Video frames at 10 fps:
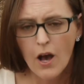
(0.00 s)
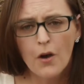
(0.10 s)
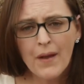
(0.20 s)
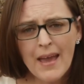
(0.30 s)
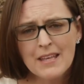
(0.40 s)

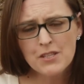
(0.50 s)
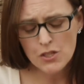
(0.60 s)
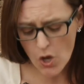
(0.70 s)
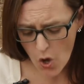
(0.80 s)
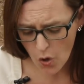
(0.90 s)
Okay,
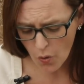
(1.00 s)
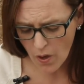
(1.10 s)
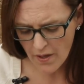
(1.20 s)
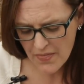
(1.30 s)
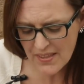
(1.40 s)
so
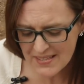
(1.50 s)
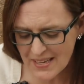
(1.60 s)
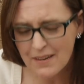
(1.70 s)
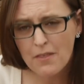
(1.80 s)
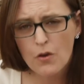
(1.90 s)
this
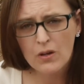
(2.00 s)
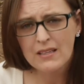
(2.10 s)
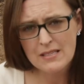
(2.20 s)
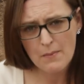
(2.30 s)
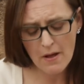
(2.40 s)
side of the grill
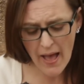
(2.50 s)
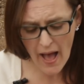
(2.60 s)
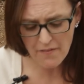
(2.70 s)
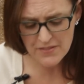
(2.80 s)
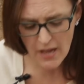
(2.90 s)
is about
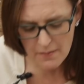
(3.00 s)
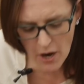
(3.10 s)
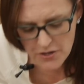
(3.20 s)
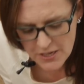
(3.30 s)
half done. Our